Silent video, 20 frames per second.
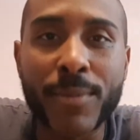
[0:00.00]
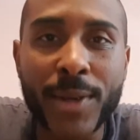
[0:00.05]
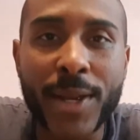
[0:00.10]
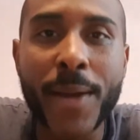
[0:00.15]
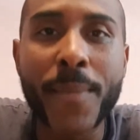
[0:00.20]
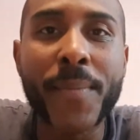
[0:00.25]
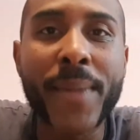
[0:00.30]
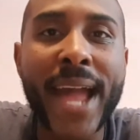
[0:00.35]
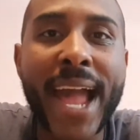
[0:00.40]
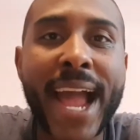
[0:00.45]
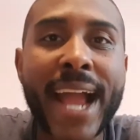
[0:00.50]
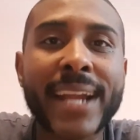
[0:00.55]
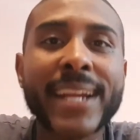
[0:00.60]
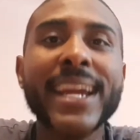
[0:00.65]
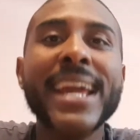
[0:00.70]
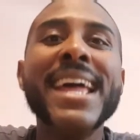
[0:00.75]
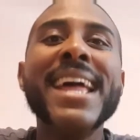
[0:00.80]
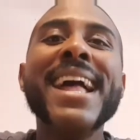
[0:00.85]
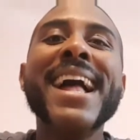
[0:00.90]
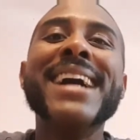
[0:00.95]
And you have him
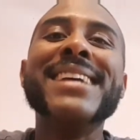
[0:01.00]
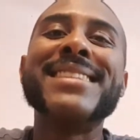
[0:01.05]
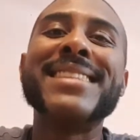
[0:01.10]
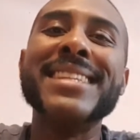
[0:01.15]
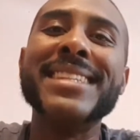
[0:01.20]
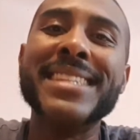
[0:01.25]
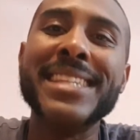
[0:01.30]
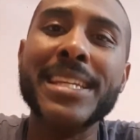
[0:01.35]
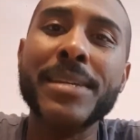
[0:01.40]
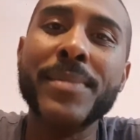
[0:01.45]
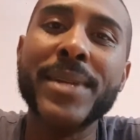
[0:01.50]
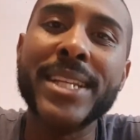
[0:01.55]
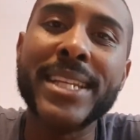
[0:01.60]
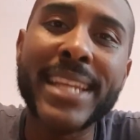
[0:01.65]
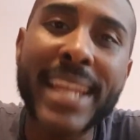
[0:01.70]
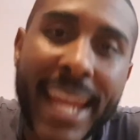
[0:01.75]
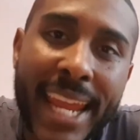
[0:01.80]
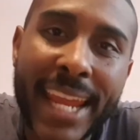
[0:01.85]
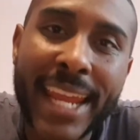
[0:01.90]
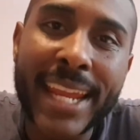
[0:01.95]
come back as the
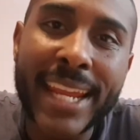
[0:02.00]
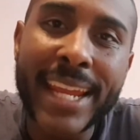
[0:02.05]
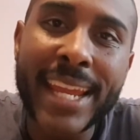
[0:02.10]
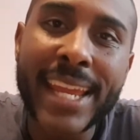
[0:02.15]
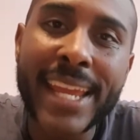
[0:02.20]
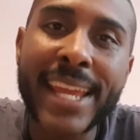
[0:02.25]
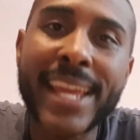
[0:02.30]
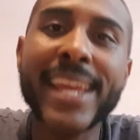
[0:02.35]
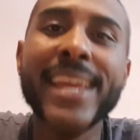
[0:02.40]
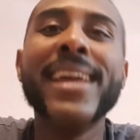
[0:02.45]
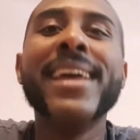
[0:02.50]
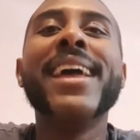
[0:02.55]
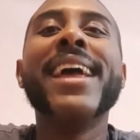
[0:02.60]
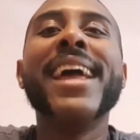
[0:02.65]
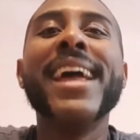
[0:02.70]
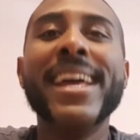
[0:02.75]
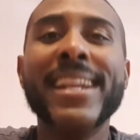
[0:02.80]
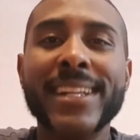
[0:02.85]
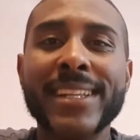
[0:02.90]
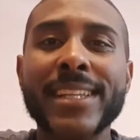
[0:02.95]
Demon King
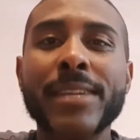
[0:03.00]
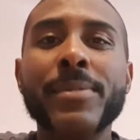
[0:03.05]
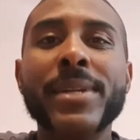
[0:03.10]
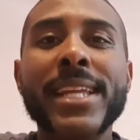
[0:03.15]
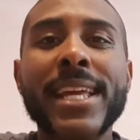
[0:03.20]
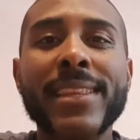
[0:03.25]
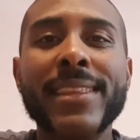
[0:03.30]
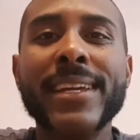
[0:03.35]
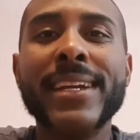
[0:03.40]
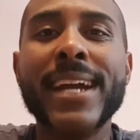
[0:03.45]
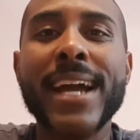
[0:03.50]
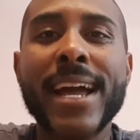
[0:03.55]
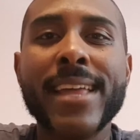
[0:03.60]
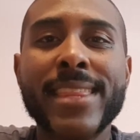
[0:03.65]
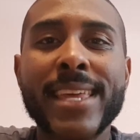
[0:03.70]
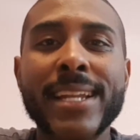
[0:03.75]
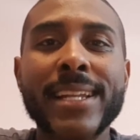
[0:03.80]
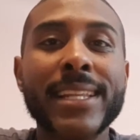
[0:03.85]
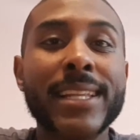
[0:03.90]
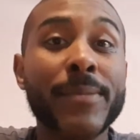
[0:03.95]
and
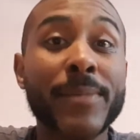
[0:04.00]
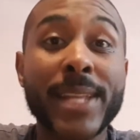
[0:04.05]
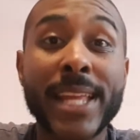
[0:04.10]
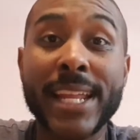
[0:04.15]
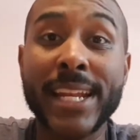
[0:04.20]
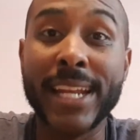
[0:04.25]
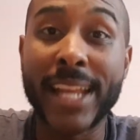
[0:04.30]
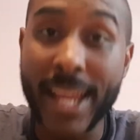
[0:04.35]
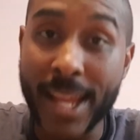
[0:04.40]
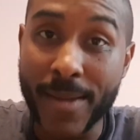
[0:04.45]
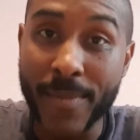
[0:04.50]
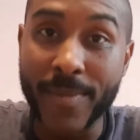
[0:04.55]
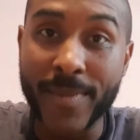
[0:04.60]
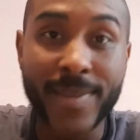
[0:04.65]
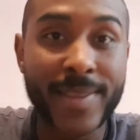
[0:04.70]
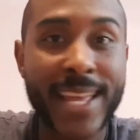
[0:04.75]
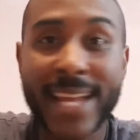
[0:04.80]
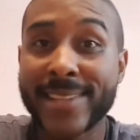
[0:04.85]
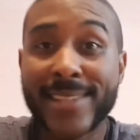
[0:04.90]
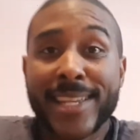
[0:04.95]
eliminate the guy that
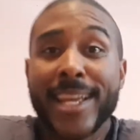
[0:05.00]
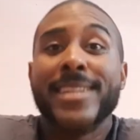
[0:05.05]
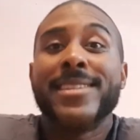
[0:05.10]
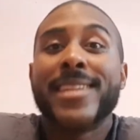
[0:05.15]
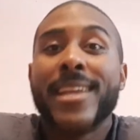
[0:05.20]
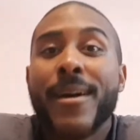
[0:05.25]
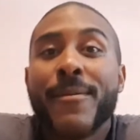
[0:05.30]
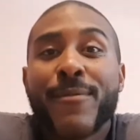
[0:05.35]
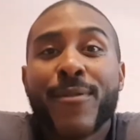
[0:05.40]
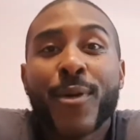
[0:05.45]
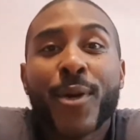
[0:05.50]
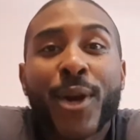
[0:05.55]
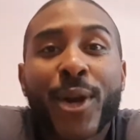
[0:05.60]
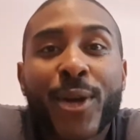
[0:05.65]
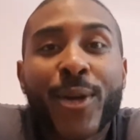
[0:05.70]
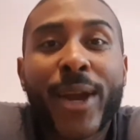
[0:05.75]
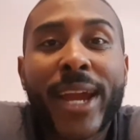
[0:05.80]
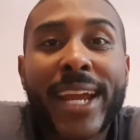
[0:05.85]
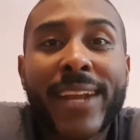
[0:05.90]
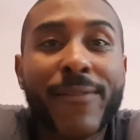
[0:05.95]
eliminated him. That sets
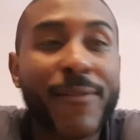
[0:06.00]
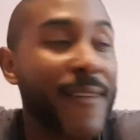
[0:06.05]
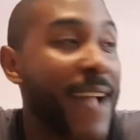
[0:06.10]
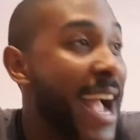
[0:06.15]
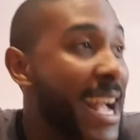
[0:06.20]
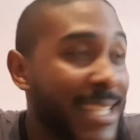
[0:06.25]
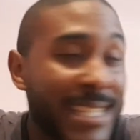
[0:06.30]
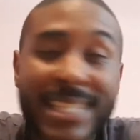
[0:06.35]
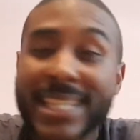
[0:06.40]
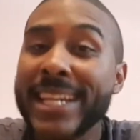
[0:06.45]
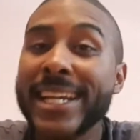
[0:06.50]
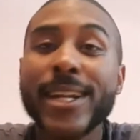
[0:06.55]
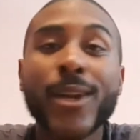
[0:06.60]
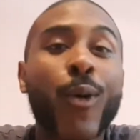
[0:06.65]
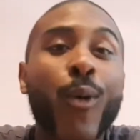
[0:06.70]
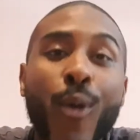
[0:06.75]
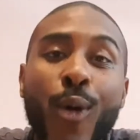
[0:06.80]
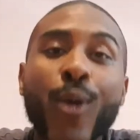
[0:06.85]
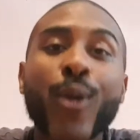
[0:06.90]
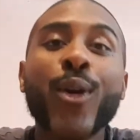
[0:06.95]
up for a great
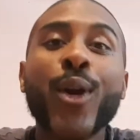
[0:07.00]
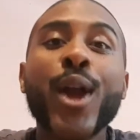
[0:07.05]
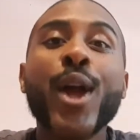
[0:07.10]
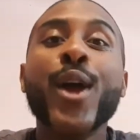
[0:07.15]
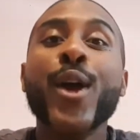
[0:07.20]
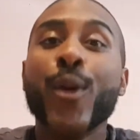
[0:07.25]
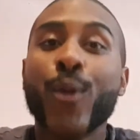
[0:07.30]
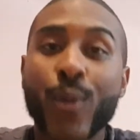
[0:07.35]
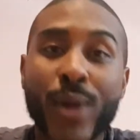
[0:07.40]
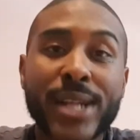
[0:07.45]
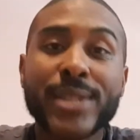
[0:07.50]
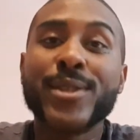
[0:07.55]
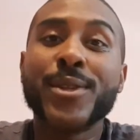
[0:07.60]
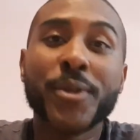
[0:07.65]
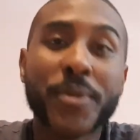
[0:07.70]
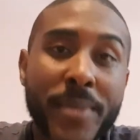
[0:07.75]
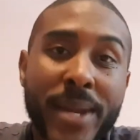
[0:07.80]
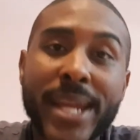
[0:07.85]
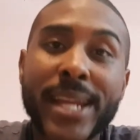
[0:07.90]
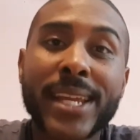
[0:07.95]
Fastlane or
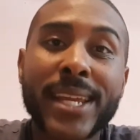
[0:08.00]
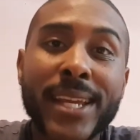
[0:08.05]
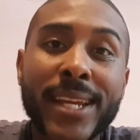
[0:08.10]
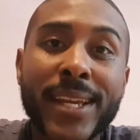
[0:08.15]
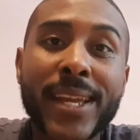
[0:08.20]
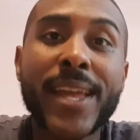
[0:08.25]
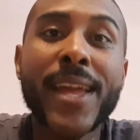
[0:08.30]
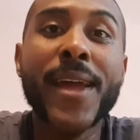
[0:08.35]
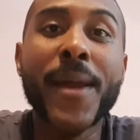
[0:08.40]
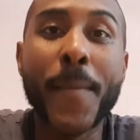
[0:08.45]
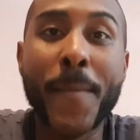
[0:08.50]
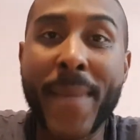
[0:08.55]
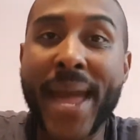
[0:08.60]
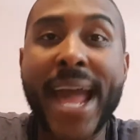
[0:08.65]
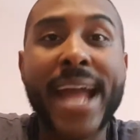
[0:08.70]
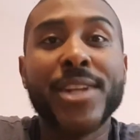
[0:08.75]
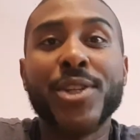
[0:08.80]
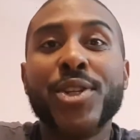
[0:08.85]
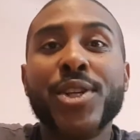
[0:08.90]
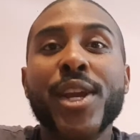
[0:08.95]

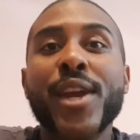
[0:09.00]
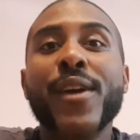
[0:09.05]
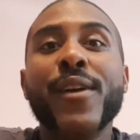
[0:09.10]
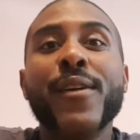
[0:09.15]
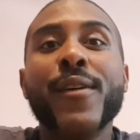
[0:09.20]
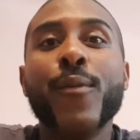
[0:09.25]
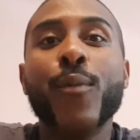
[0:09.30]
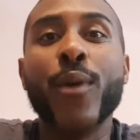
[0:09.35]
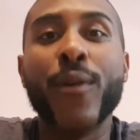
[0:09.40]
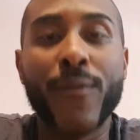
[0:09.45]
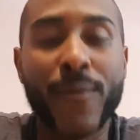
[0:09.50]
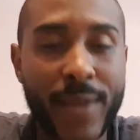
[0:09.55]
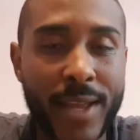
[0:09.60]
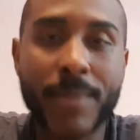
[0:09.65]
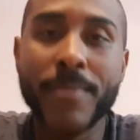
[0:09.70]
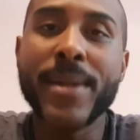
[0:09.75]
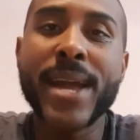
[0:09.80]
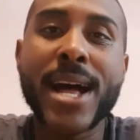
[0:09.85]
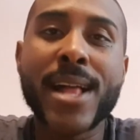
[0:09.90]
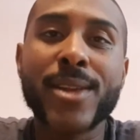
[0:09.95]
WrestleMania match
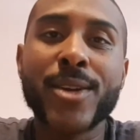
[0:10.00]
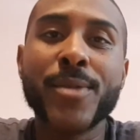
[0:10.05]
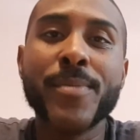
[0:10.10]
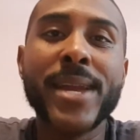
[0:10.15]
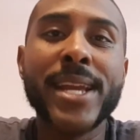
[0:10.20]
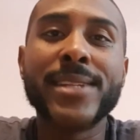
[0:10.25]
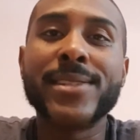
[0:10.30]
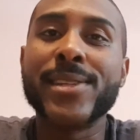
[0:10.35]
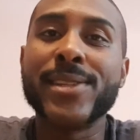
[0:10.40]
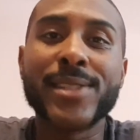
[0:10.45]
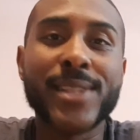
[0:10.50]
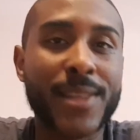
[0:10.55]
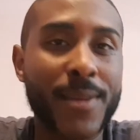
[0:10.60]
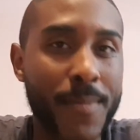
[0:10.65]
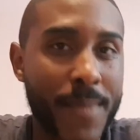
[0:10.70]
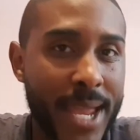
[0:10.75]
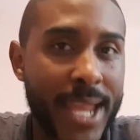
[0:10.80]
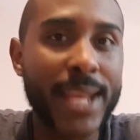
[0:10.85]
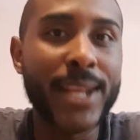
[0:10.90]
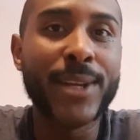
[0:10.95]
where Finn Balor
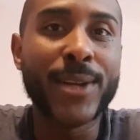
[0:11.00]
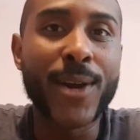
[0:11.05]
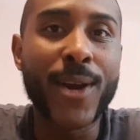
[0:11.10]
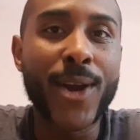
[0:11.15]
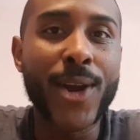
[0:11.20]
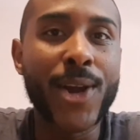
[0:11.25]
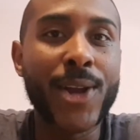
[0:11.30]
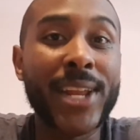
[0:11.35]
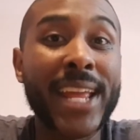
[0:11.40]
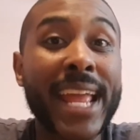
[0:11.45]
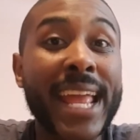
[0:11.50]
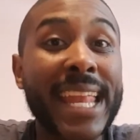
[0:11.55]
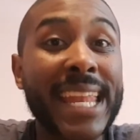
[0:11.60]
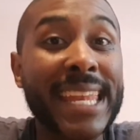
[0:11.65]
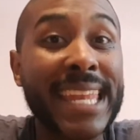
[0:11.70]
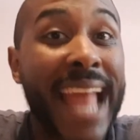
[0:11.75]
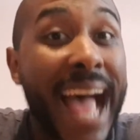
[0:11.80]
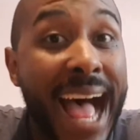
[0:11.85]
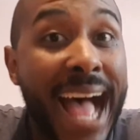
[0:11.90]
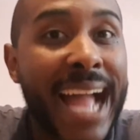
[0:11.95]
makes it to the main
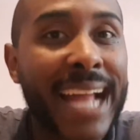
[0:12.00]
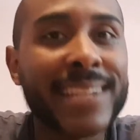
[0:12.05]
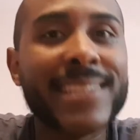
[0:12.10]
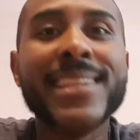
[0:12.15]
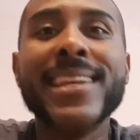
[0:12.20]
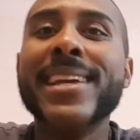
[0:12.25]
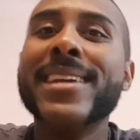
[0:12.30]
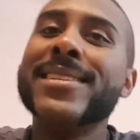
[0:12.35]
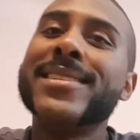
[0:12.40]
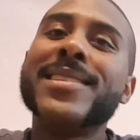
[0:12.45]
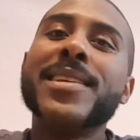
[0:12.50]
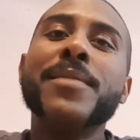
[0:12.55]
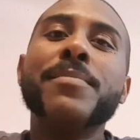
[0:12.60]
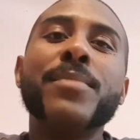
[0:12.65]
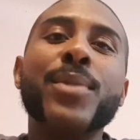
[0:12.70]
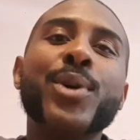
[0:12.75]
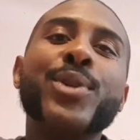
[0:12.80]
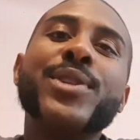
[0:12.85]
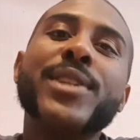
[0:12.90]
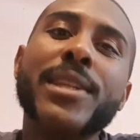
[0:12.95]
card, not
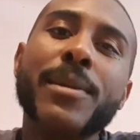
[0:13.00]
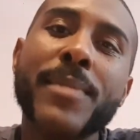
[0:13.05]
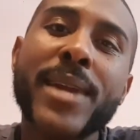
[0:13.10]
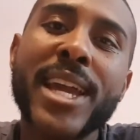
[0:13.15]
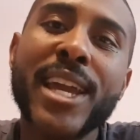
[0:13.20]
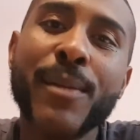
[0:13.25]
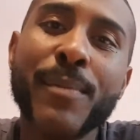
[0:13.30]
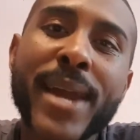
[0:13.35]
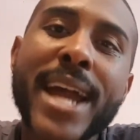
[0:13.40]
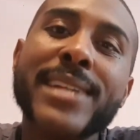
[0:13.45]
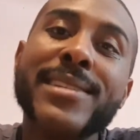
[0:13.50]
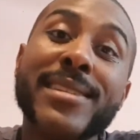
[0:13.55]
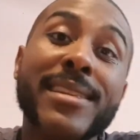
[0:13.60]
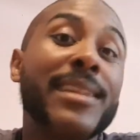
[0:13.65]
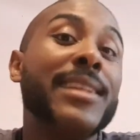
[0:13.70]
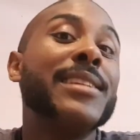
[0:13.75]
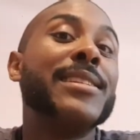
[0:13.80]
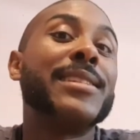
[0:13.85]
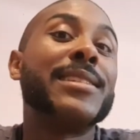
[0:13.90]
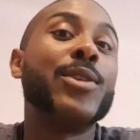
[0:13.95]
in some
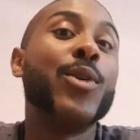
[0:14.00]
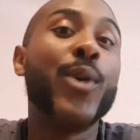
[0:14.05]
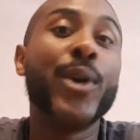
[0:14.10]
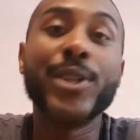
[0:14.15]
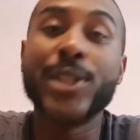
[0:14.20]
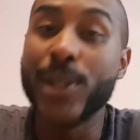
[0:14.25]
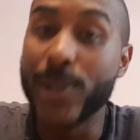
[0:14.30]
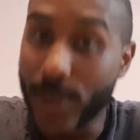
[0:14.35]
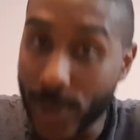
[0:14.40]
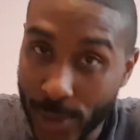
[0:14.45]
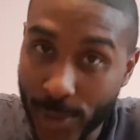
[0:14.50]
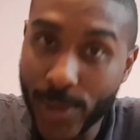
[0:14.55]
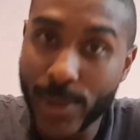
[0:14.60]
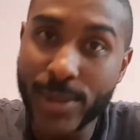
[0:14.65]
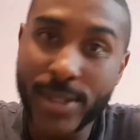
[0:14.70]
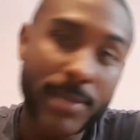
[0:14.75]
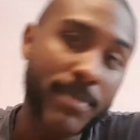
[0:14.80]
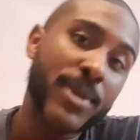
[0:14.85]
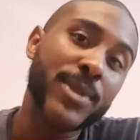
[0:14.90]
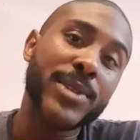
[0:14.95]
multi-man match that he's
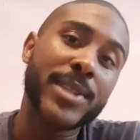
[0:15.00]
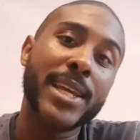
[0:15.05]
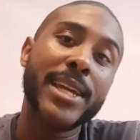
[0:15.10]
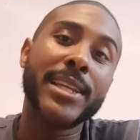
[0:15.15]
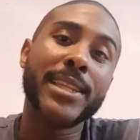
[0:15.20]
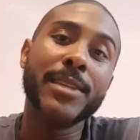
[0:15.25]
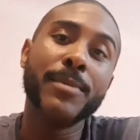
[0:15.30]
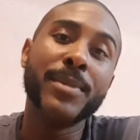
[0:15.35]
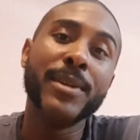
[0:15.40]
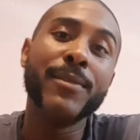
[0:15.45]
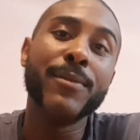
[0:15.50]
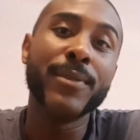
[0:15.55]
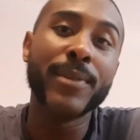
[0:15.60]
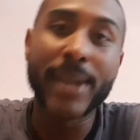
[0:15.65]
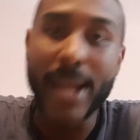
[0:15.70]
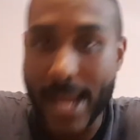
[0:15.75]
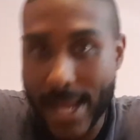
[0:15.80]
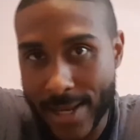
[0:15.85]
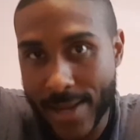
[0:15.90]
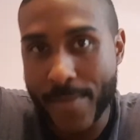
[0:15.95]
going to lose and most
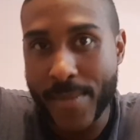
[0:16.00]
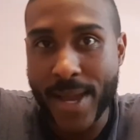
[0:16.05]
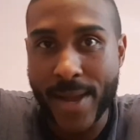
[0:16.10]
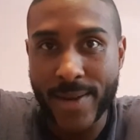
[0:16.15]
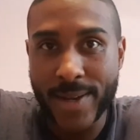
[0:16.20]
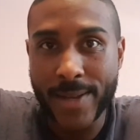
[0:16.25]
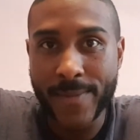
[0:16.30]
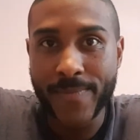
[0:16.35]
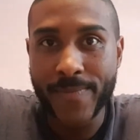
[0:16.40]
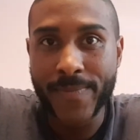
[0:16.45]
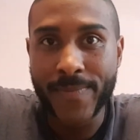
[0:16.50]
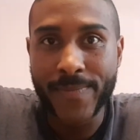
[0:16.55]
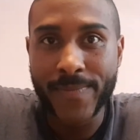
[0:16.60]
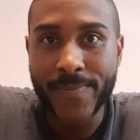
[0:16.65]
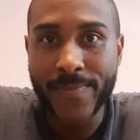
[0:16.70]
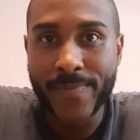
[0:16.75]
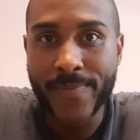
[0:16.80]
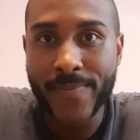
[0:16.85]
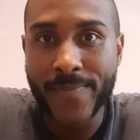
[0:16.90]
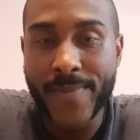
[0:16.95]
likely be forgotten
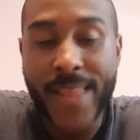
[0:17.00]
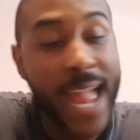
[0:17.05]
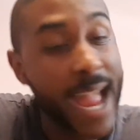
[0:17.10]
about it.